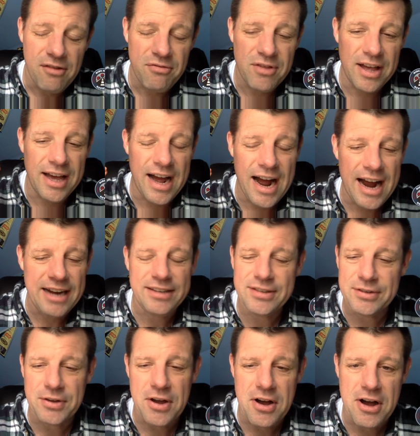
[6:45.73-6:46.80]
that I
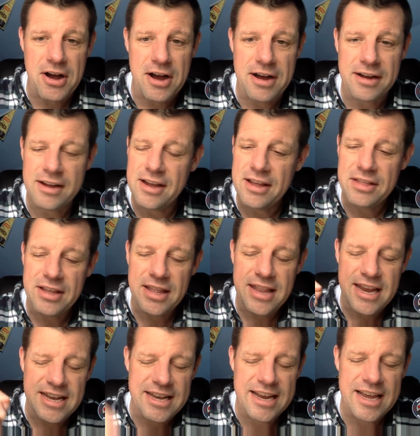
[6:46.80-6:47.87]
saw that
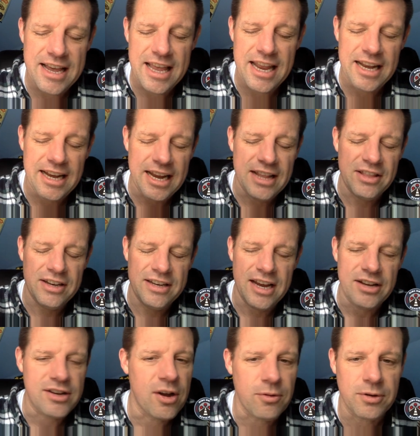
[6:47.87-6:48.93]
they did in the
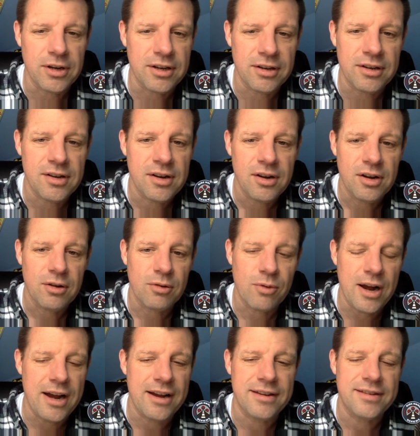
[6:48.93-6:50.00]
Daytona
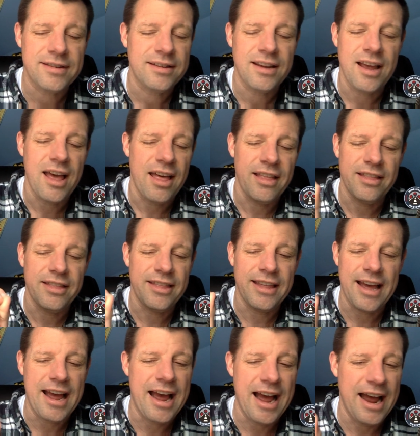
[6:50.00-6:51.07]
race
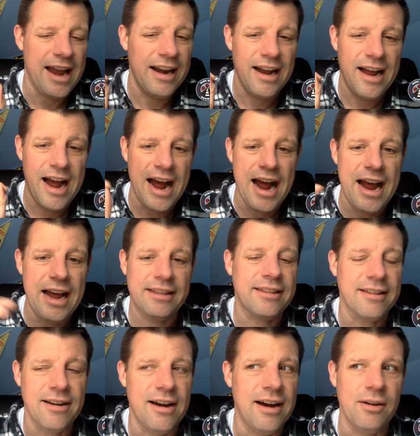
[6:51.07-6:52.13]
that I
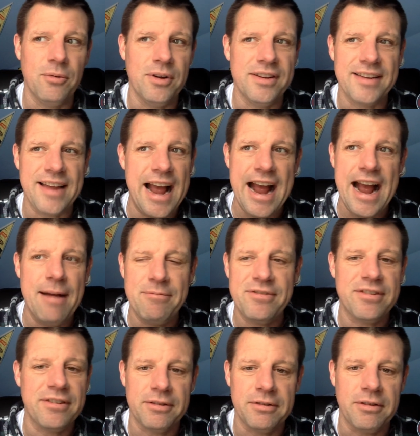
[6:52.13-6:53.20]
thought was
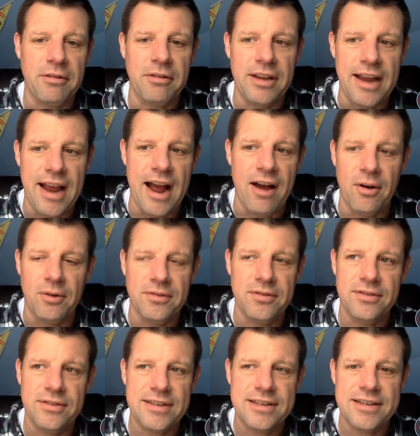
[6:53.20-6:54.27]
absolutely
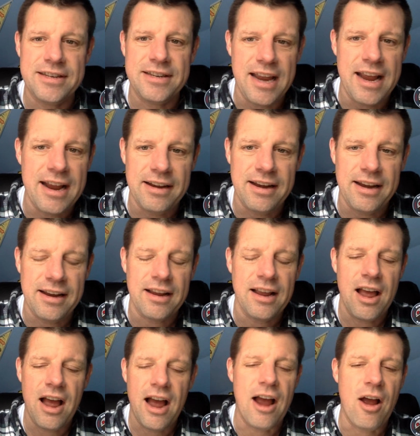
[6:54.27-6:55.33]
outstanding.
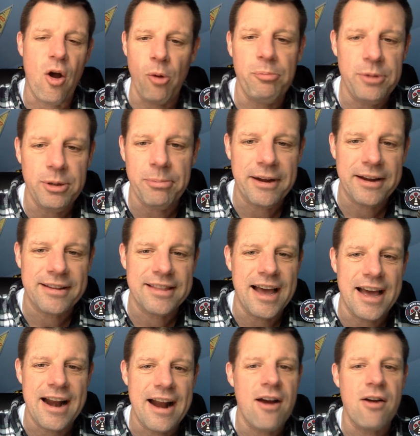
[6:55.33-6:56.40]
I hope you picked
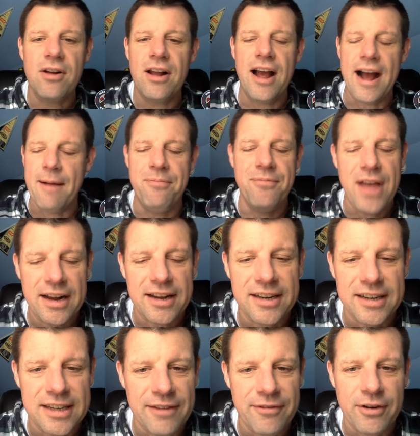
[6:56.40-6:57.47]
that out. I'm not going
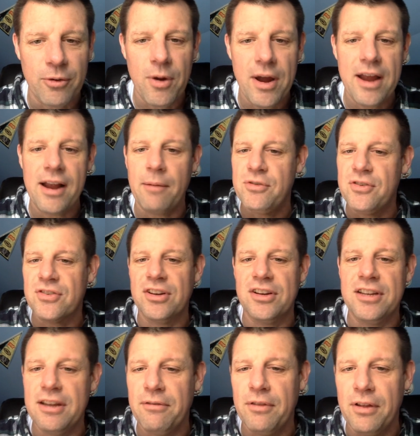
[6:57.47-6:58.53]
to give it away. I'm just going
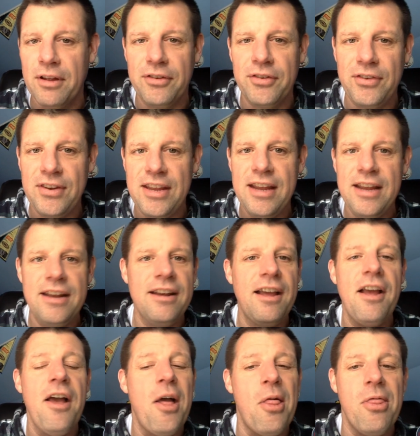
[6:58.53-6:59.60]
to give the scene.
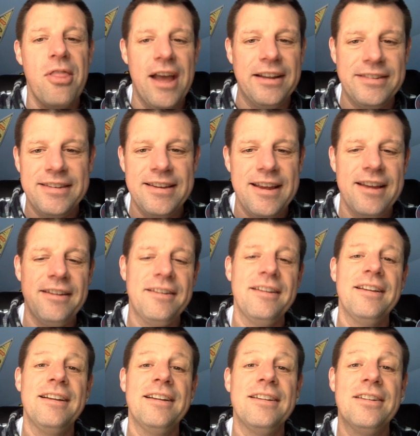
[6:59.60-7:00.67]
That's it.
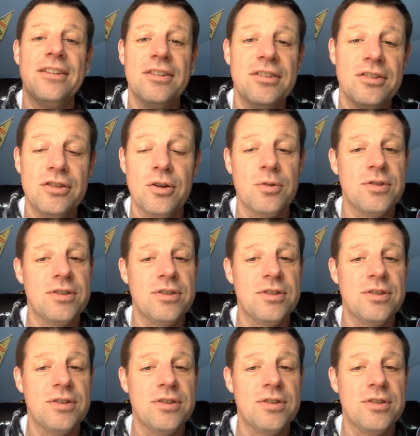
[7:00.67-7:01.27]
Go